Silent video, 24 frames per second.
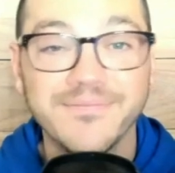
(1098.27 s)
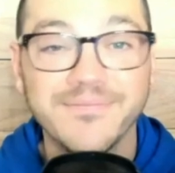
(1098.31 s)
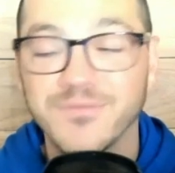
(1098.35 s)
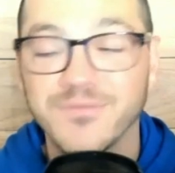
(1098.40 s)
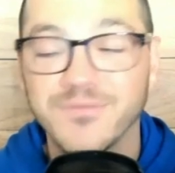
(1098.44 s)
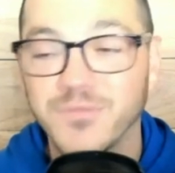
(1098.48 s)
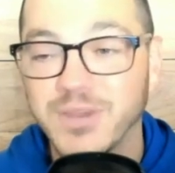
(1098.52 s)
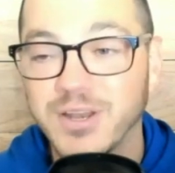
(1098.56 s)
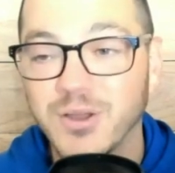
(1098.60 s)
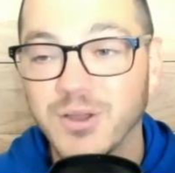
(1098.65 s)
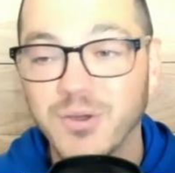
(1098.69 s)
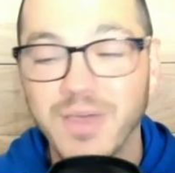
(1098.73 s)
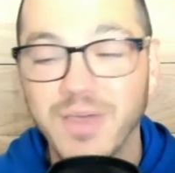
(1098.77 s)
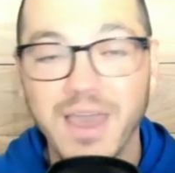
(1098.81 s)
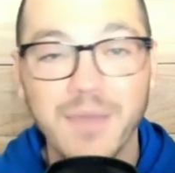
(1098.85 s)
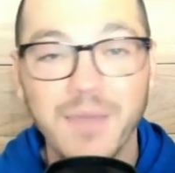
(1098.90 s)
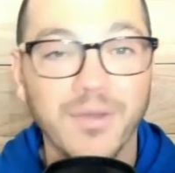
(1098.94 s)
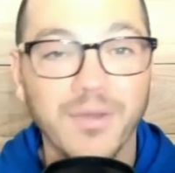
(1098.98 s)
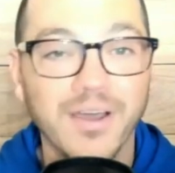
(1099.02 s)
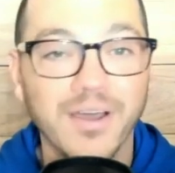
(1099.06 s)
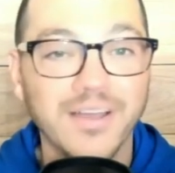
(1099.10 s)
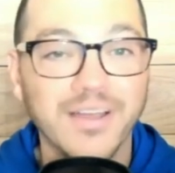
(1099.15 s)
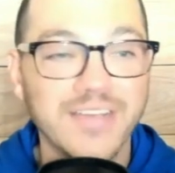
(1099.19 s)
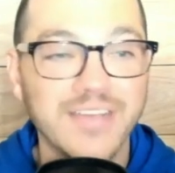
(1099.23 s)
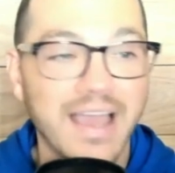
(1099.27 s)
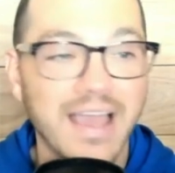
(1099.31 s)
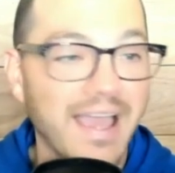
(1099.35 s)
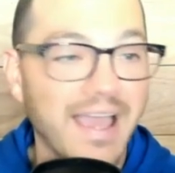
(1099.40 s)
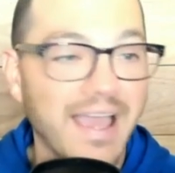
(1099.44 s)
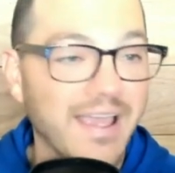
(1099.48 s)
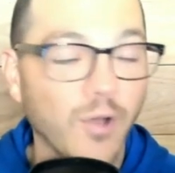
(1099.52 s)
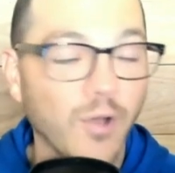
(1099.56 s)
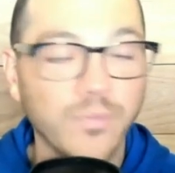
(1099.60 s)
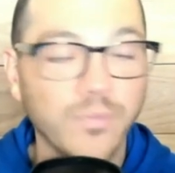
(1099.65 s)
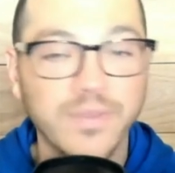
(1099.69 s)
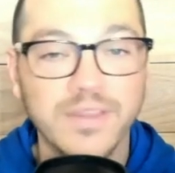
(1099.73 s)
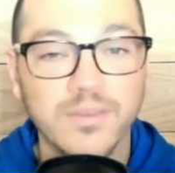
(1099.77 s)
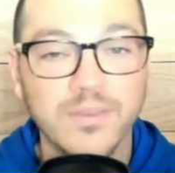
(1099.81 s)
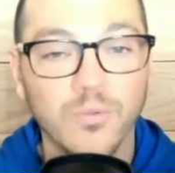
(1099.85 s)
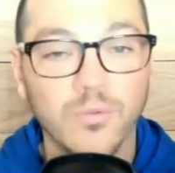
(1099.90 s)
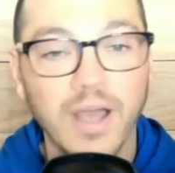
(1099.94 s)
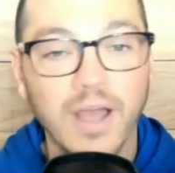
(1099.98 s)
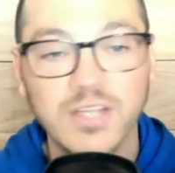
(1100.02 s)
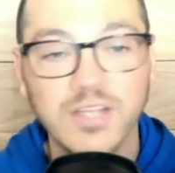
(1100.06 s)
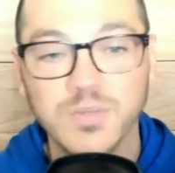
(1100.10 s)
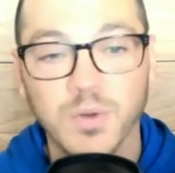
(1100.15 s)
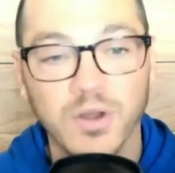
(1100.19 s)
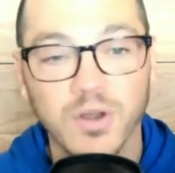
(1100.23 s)
We know that much. I hope that the
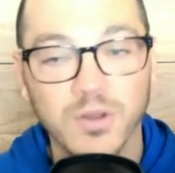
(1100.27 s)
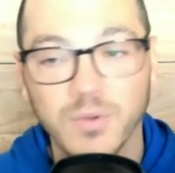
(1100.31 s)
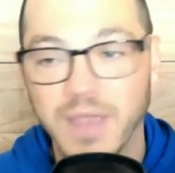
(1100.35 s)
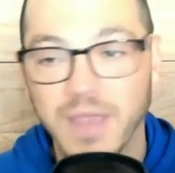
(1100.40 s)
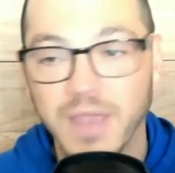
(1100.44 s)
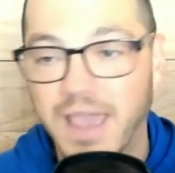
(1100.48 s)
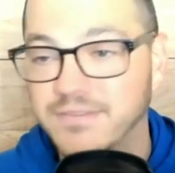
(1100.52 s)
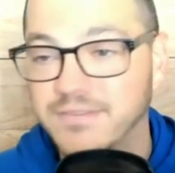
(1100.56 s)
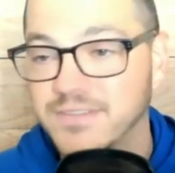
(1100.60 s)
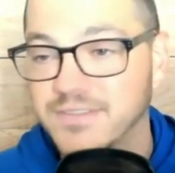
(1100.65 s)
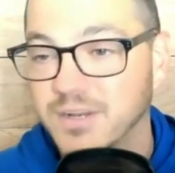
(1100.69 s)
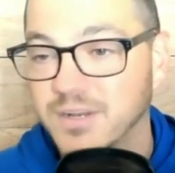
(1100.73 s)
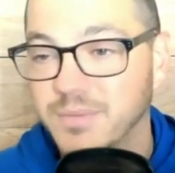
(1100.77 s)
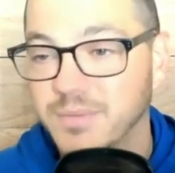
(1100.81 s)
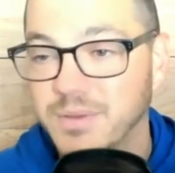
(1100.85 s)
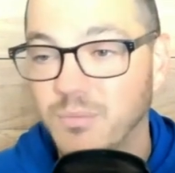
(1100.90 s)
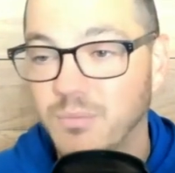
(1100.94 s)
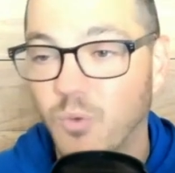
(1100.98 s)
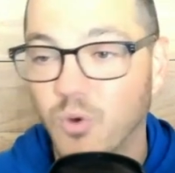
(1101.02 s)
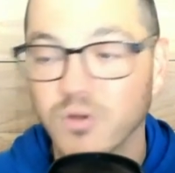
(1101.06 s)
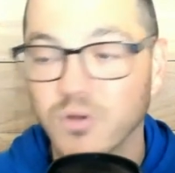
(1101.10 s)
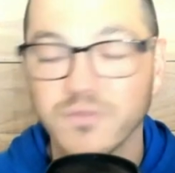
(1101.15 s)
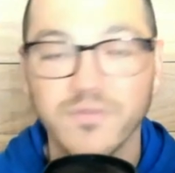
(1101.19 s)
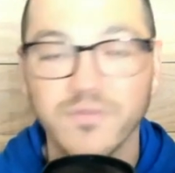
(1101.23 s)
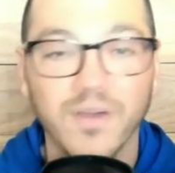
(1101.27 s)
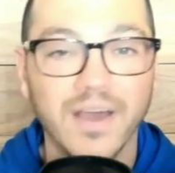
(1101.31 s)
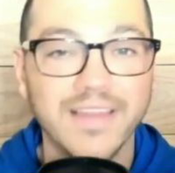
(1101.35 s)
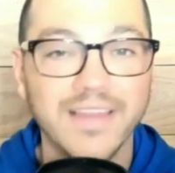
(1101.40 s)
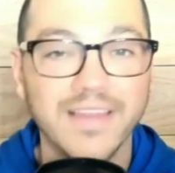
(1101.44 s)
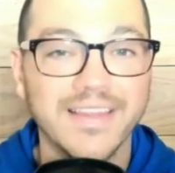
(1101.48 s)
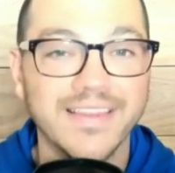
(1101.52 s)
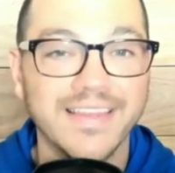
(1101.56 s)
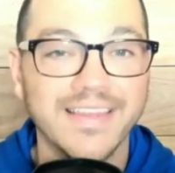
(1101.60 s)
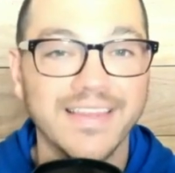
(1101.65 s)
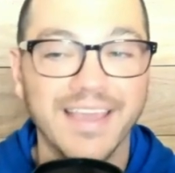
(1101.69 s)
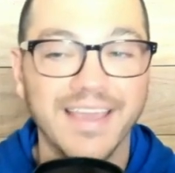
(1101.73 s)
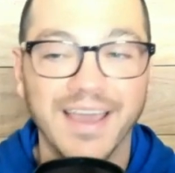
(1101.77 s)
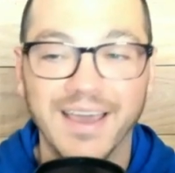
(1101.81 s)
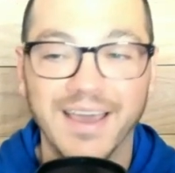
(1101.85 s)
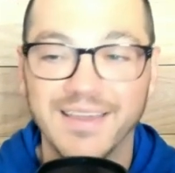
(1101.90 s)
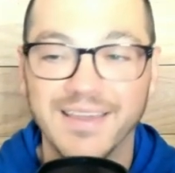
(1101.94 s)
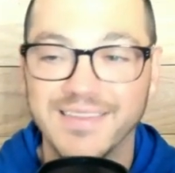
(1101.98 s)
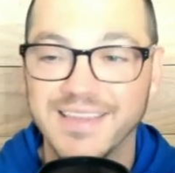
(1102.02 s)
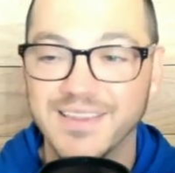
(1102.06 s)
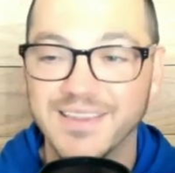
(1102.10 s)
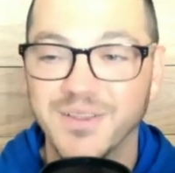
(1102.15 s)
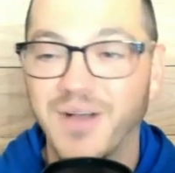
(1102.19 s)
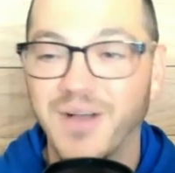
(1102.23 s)
watch party we have is going to be more fun than
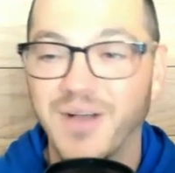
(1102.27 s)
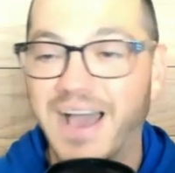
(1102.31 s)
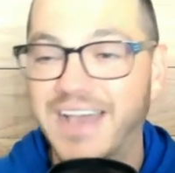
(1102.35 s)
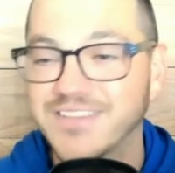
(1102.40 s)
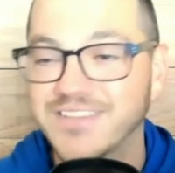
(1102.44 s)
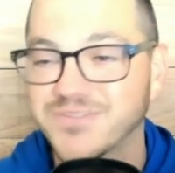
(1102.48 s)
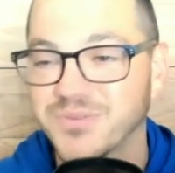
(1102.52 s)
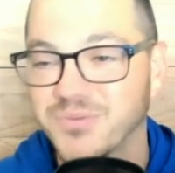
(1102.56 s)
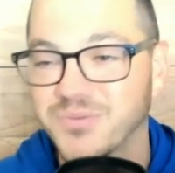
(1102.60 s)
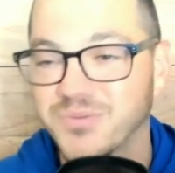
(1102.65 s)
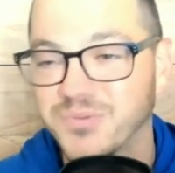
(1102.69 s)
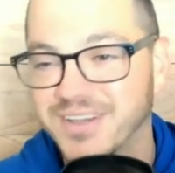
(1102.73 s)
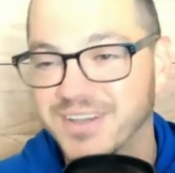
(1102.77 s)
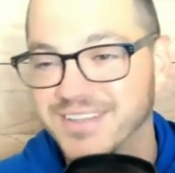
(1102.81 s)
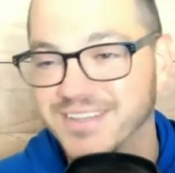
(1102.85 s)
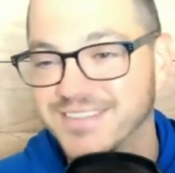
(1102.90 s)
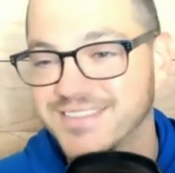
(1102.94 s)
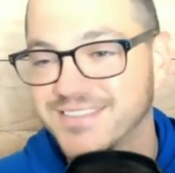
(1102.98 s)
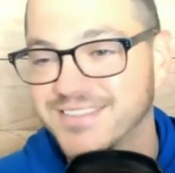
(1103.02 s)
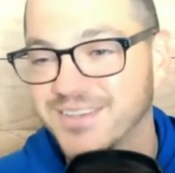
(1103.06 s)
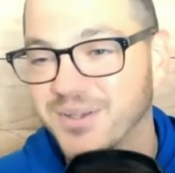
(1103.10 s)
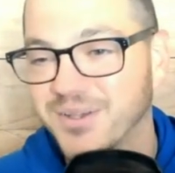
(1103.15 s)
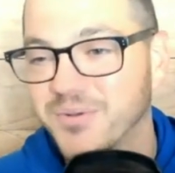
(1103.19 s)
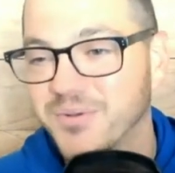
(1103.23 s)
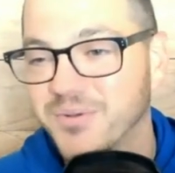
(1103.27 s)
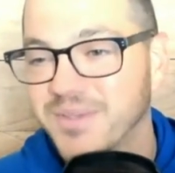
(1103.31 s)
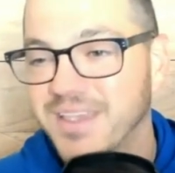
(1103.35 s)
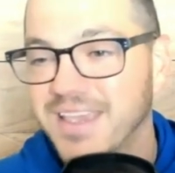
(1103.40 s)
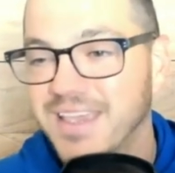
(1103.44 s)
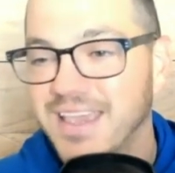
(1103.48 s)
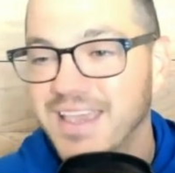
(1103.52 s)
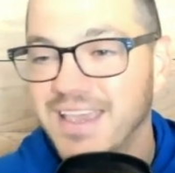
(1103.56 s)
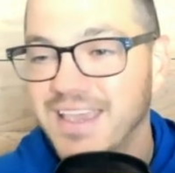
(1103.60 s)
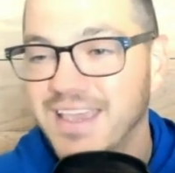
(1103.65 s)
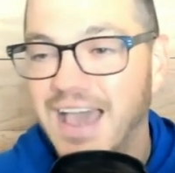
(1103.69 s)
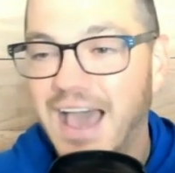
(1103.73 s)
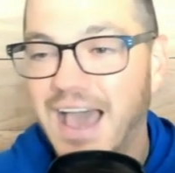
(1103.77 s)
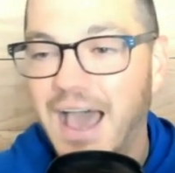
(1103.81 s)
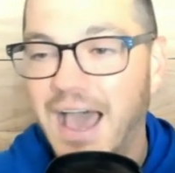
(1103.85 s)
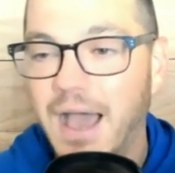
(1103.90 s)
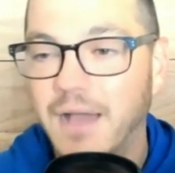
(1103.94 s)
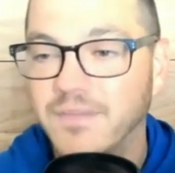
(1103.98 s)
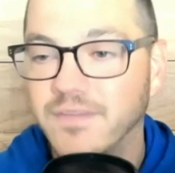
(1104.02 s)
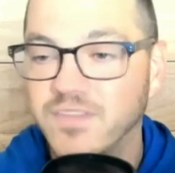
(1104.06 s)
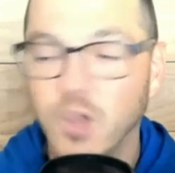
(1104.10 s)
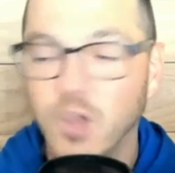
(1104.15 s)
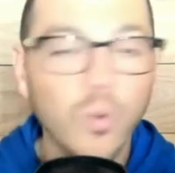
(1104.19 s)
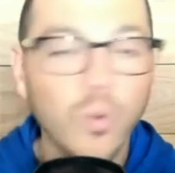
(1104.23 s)
the last one was. So
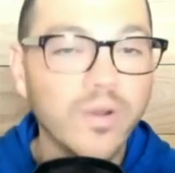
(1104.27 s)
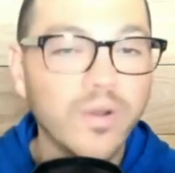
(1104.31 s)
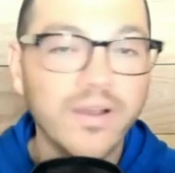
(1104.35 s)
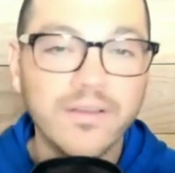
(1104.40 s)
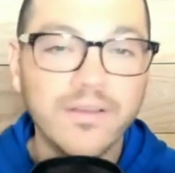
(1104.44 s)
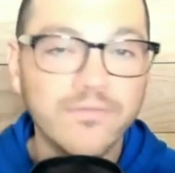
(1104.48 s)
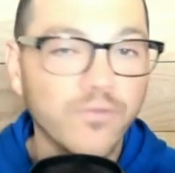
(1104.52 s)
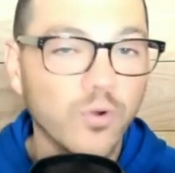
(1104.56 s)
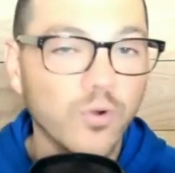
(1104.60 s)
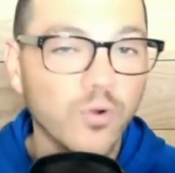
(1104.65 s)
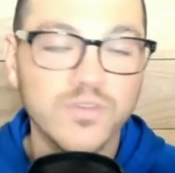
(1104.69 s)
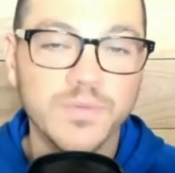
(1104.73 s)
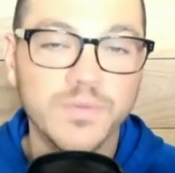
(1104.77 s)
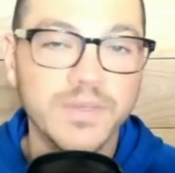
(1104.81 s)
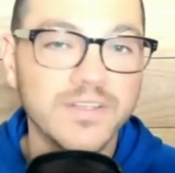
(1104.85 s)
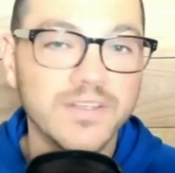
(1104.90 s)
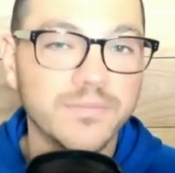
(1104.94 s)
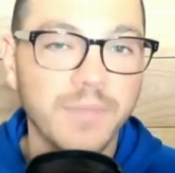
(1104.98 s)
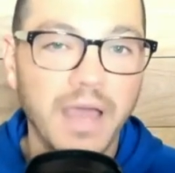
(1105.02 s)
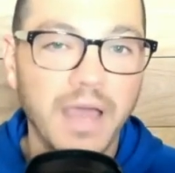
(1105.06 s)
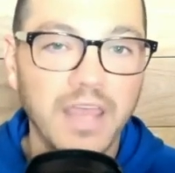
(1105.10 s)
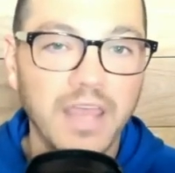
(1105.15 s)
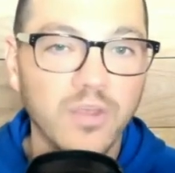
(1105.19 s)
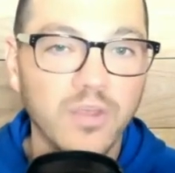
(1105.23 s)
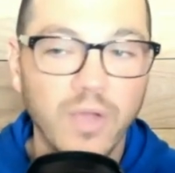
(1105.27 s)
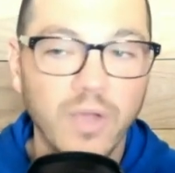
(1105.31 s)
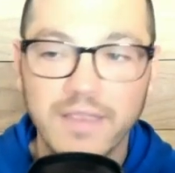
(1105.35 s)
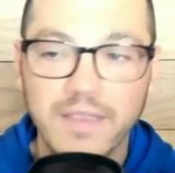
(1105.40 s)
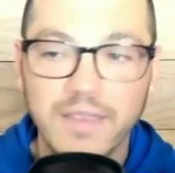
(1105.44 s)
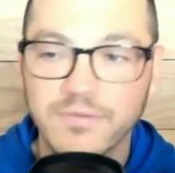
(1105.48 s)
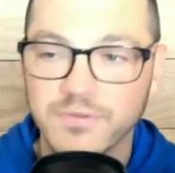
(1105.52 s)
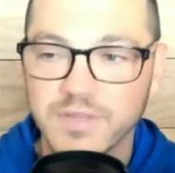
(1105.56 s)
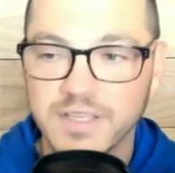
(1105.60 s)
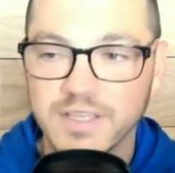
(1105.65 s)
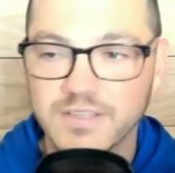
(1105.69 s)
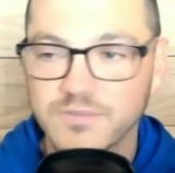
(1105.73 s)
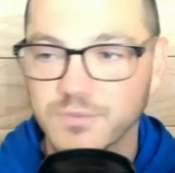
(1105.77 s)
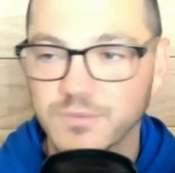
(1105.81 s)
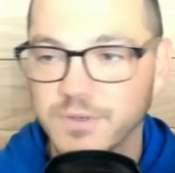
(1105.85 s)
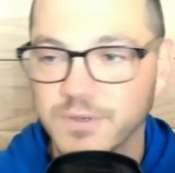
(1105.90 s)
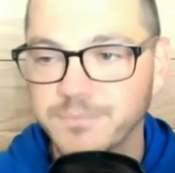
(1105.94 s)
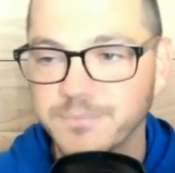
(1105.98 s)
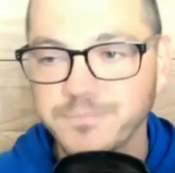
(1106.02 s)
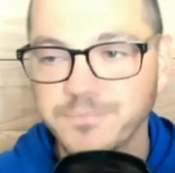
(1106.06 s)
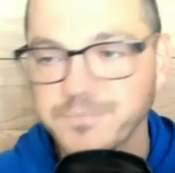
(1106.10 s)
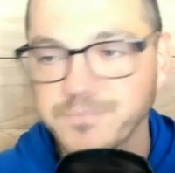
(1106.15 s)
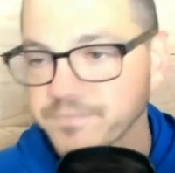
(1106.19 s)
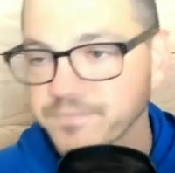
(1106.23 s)
no reinforcements, by the way, for this
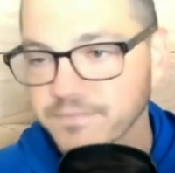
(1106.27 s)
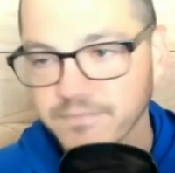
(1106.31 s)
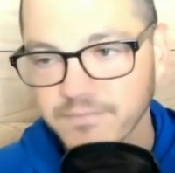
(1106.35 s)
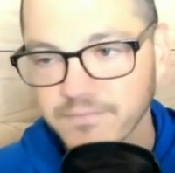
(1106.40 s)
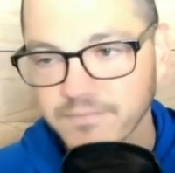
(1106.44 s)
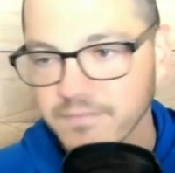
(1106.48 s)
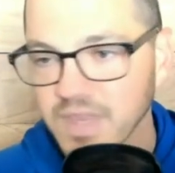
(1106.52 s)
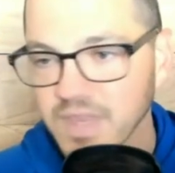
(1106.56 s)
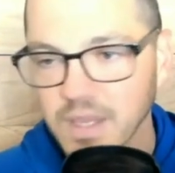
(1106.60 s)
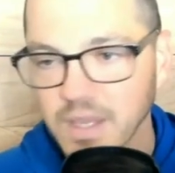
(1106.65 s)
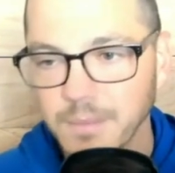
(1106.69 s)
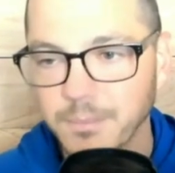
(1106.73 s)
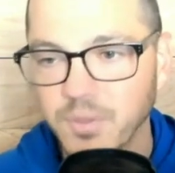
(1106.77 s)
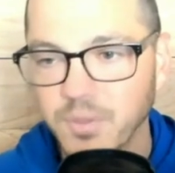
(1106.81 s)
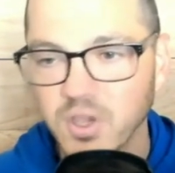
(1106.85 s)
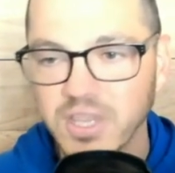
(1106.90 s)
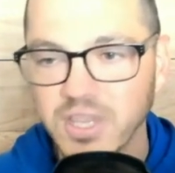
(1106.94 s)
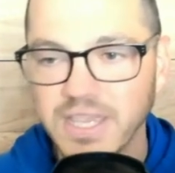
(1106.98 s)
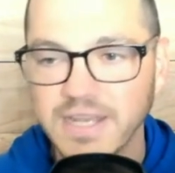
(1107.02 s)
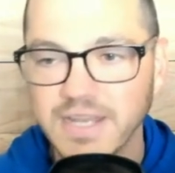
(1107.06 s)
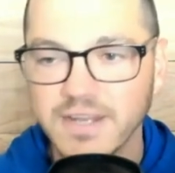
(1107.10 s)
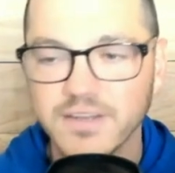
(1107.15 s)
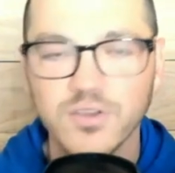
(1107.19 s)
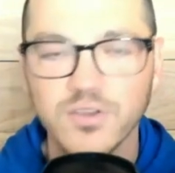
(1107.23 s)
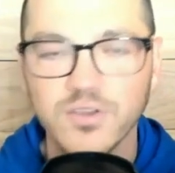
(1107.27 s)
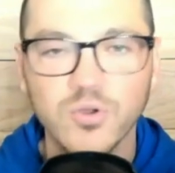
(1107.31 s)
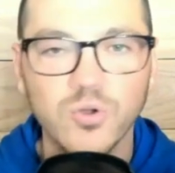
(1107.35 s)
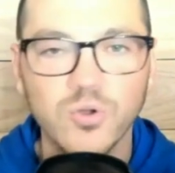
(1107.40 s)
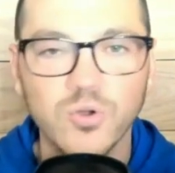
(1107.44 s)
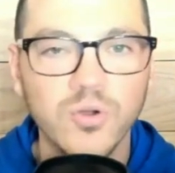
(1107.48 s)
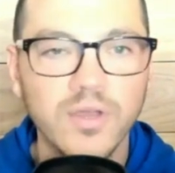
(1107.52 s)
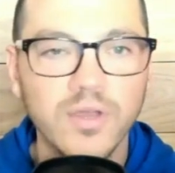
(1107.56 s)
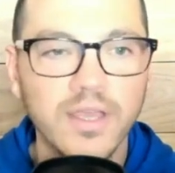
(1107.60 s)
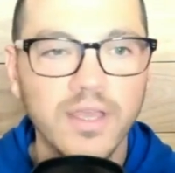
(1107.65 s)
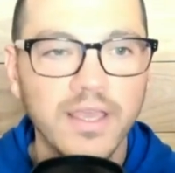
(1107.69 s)
one. Boogie and Adu,